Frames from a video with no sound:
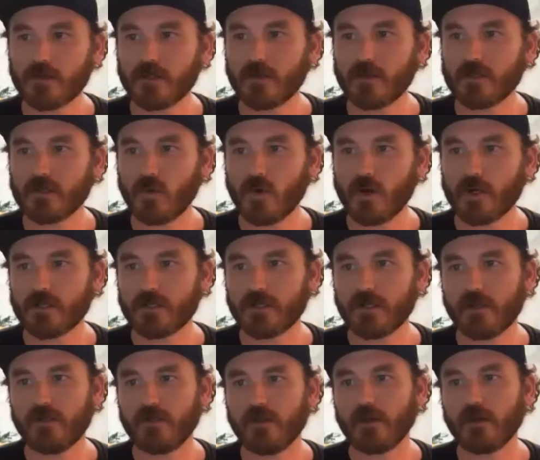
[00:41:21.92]
question
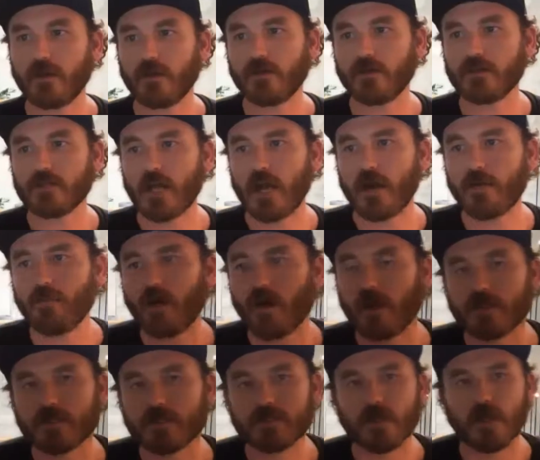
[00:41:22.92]
in the chat
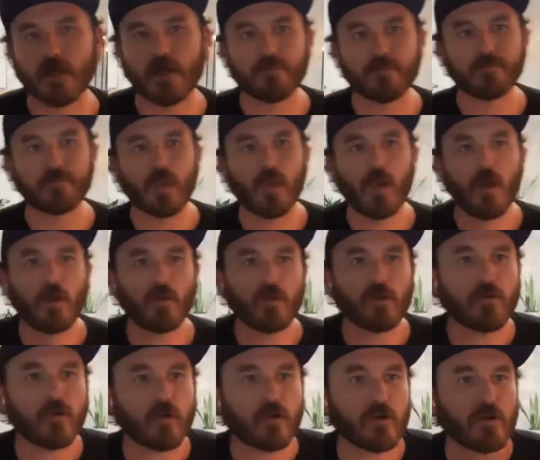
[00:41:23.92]
box.
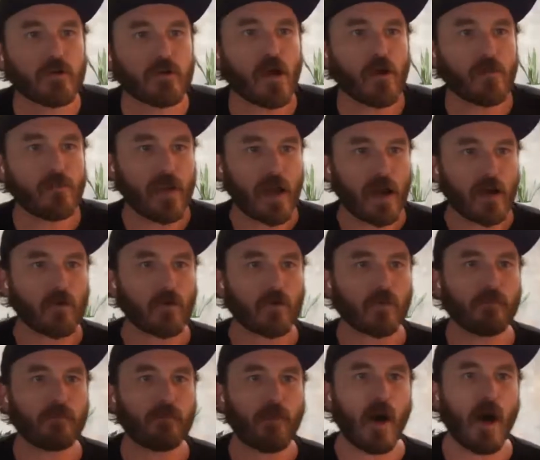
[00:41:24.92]
We've heard about
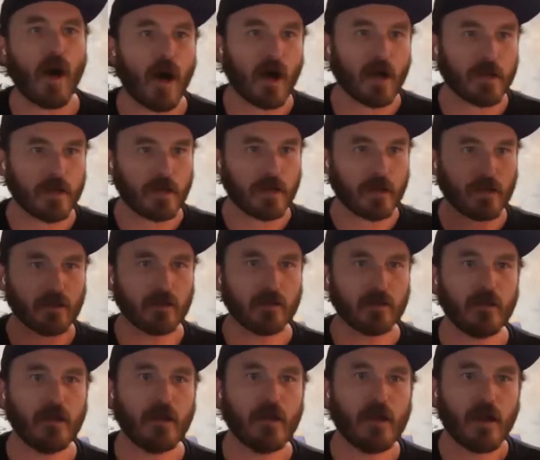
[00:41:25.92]
podding
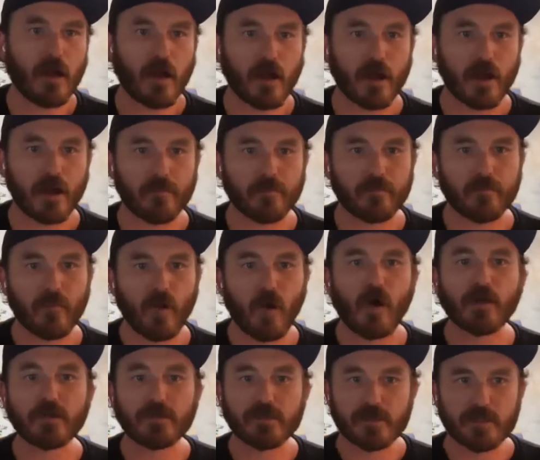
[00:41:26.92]

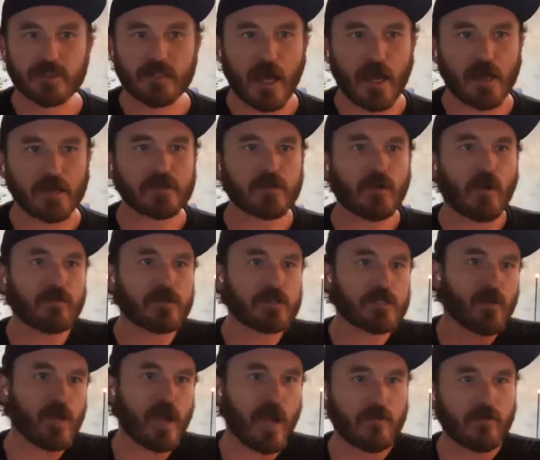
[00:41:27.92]
on set. So
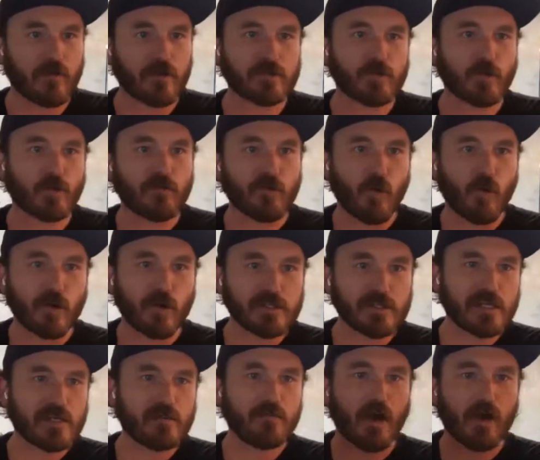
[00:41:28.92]
obviously we have our sort of
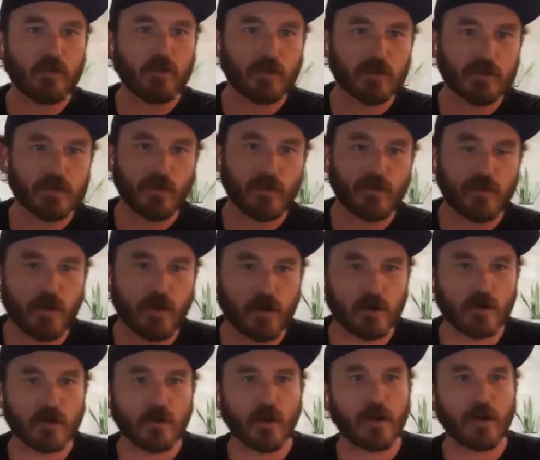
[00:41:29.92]
quarantine bubbles with
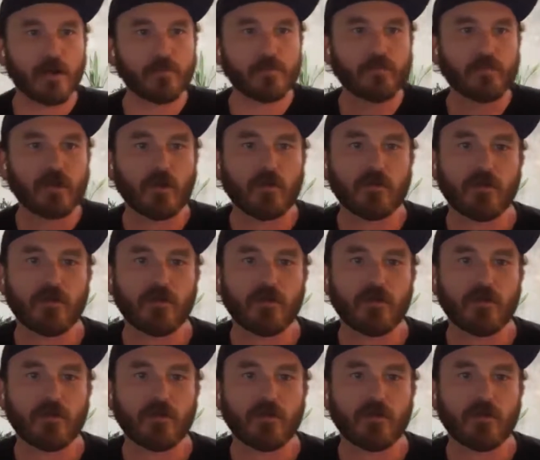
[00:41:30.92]
our, the